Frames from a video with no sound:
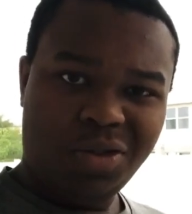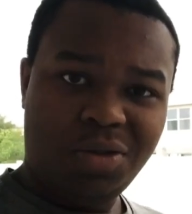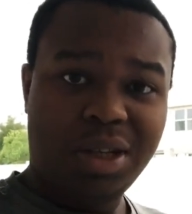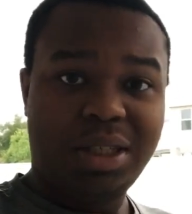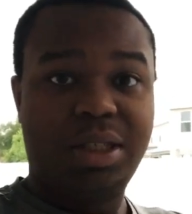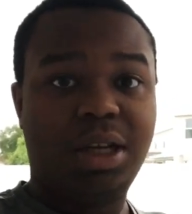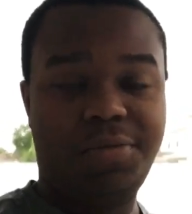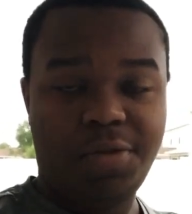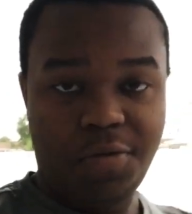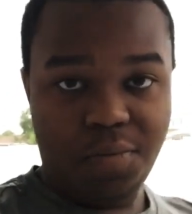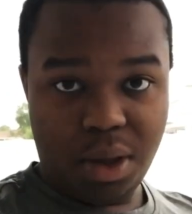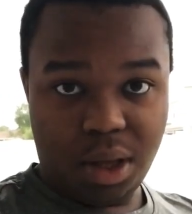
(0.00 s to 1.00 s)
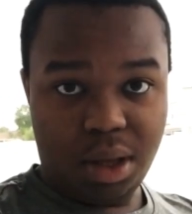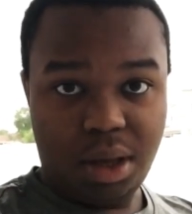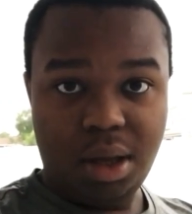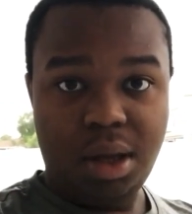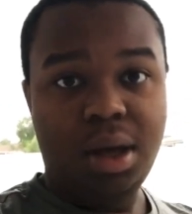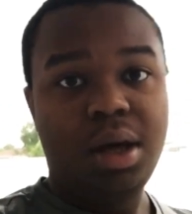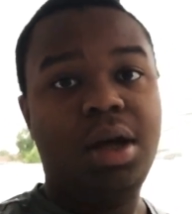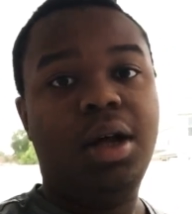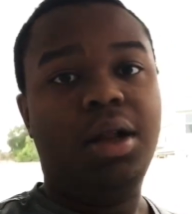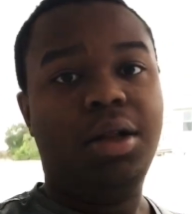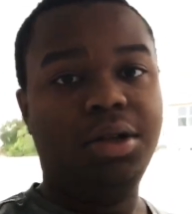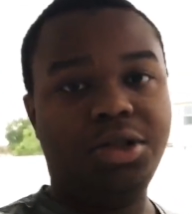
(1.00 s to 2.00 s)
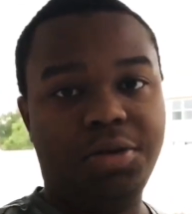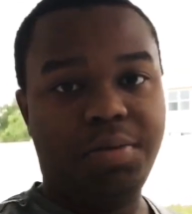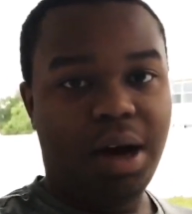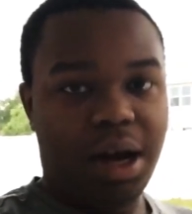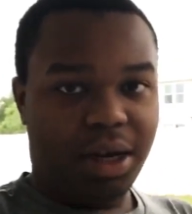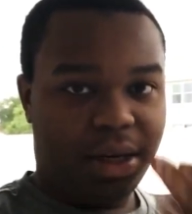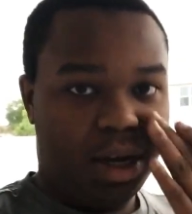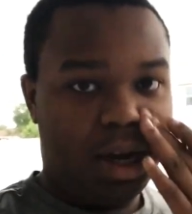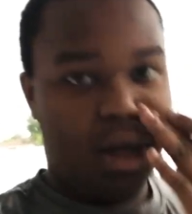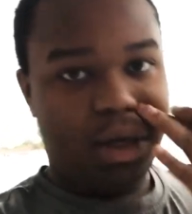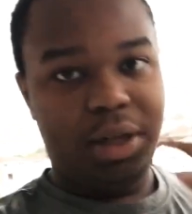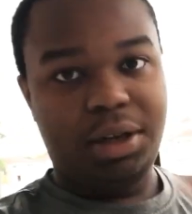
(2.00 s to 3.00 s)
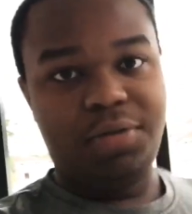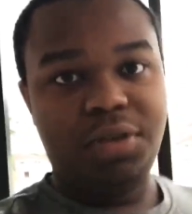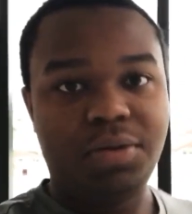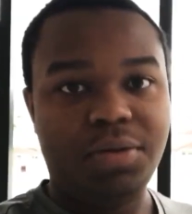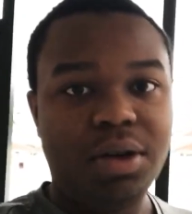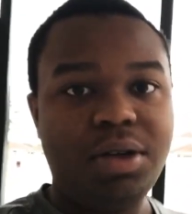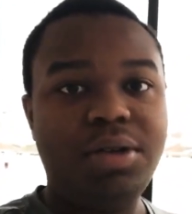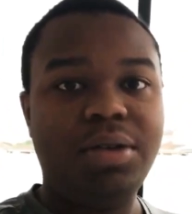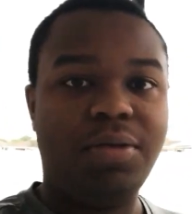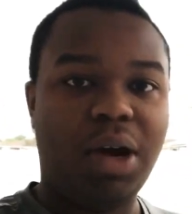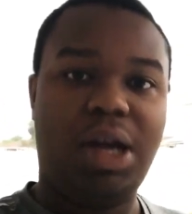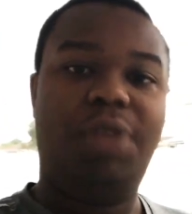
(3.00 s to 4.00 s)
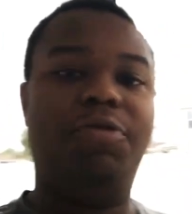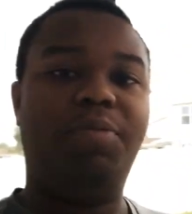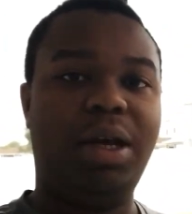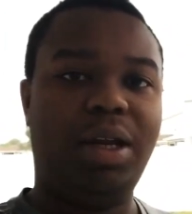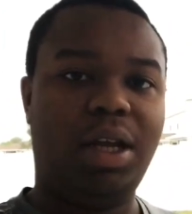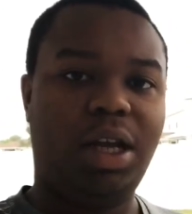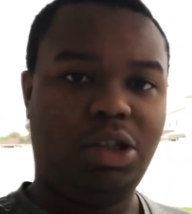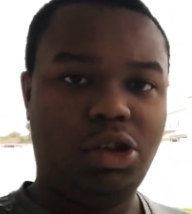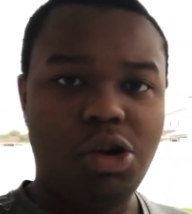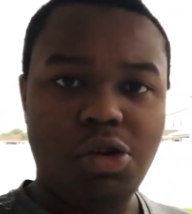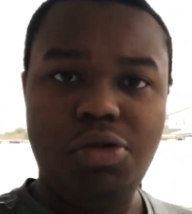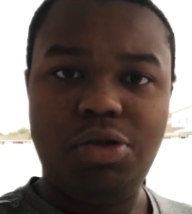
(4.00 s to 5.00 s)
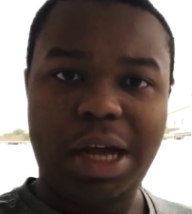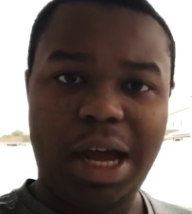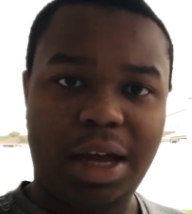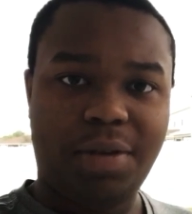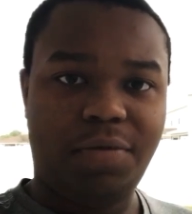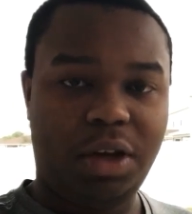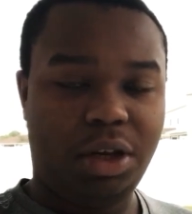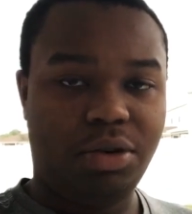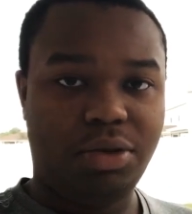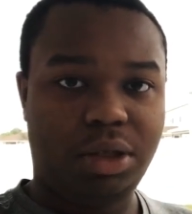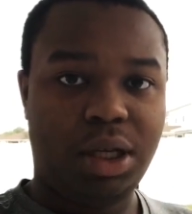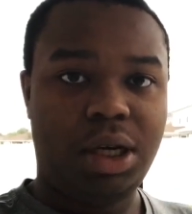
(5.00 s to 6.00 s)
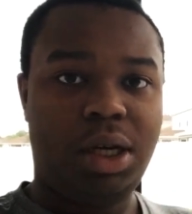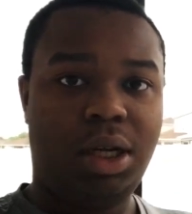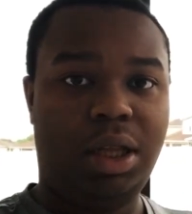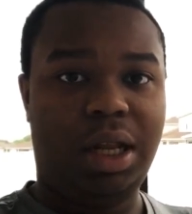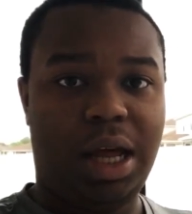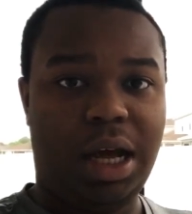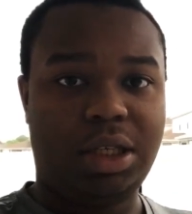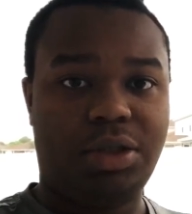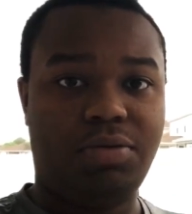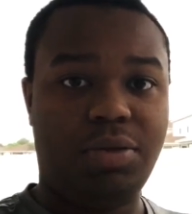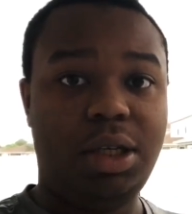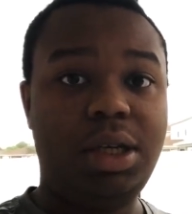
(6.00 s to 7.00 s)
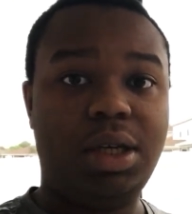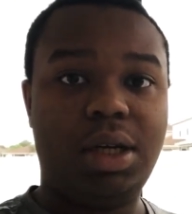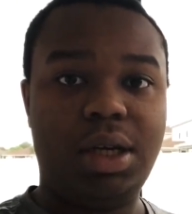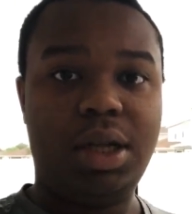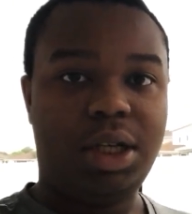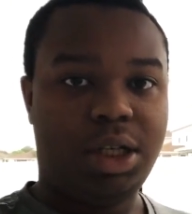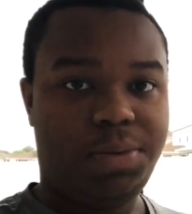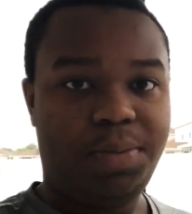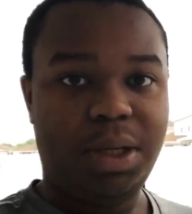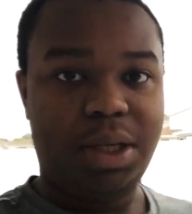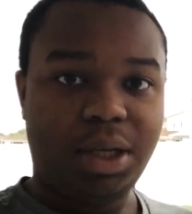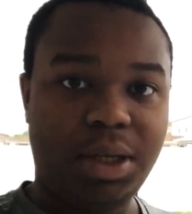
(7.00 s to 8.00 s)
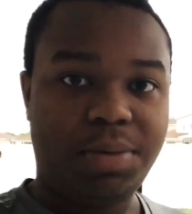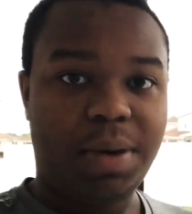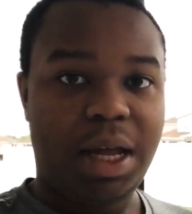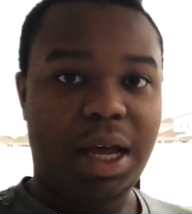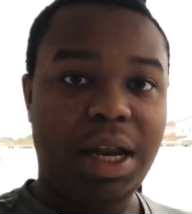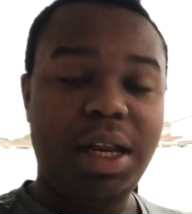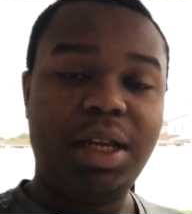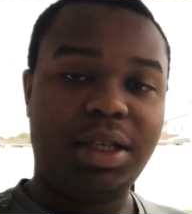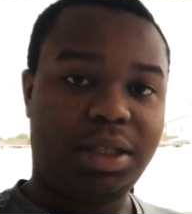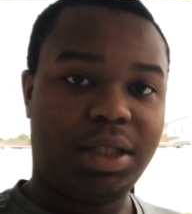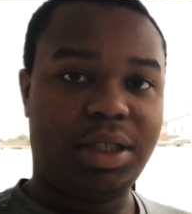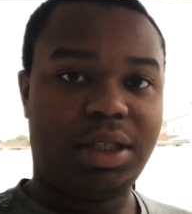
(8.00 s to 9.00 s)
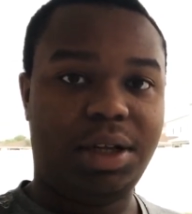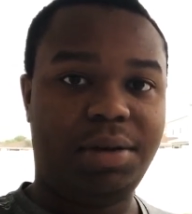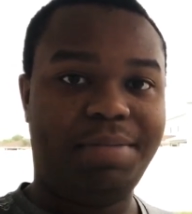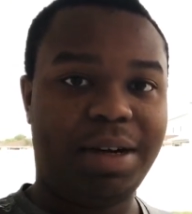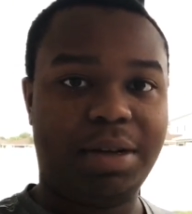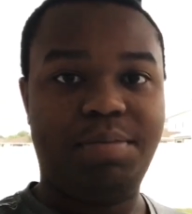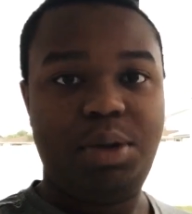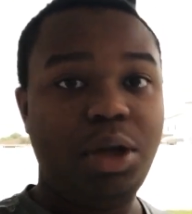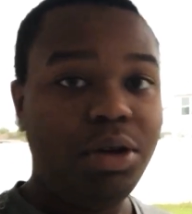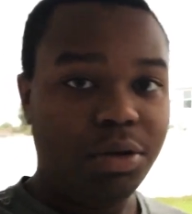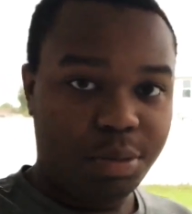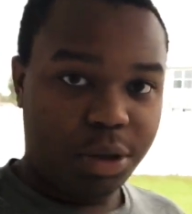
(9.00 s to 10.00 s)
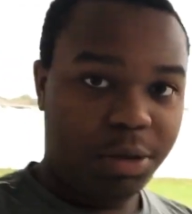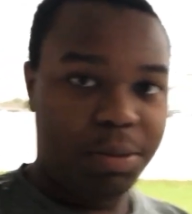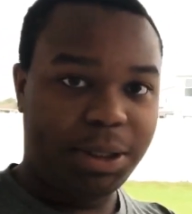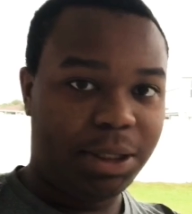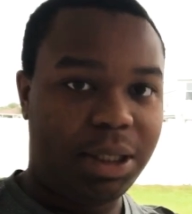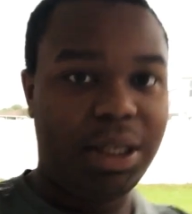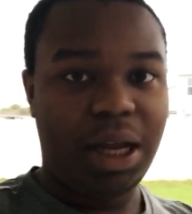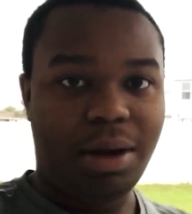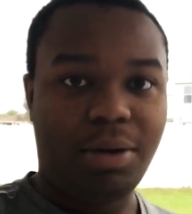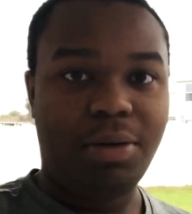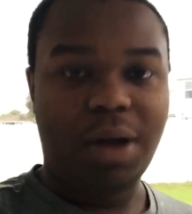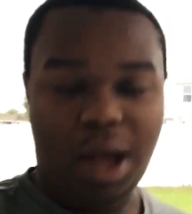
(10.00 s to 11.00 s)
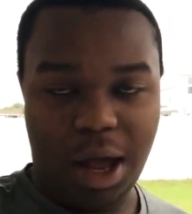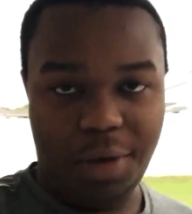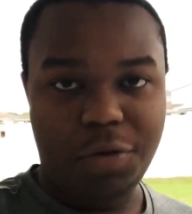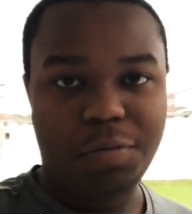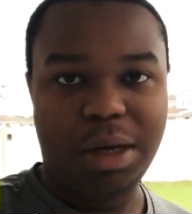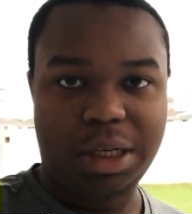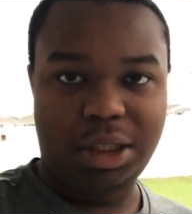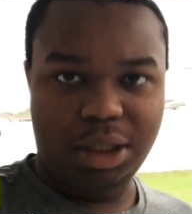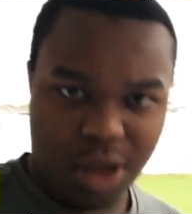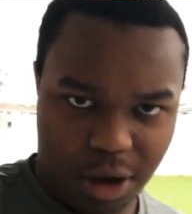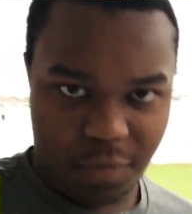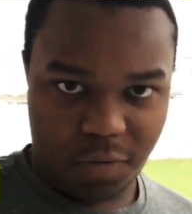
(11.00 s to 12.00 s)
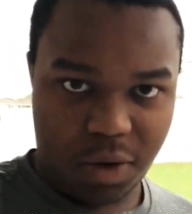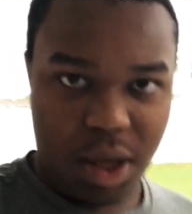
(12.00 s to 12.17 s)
what's up with me? So Jeremiah. Now, if you're wondering why I haven't made two tech videos the last week, it's because my editing system, my computer pretty much leaked half of my stuff.